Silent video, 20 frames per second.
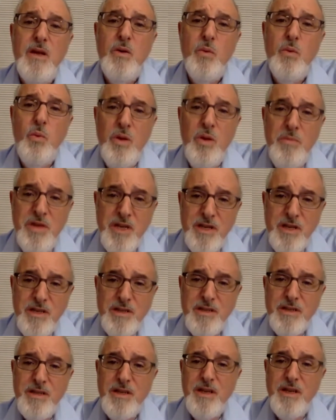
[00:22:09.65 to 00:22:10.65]
Women
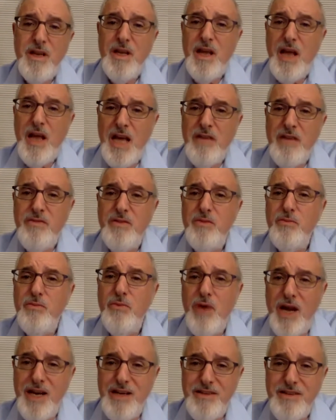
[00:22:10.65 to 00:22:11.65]
have
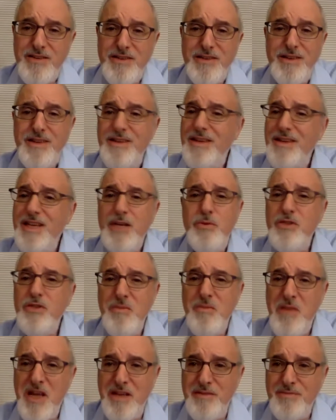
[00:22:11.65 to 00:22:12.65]
rights equal to
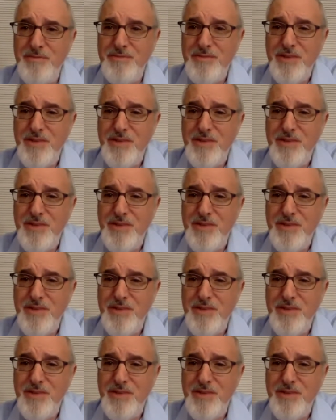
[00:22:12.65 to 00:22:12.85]
men.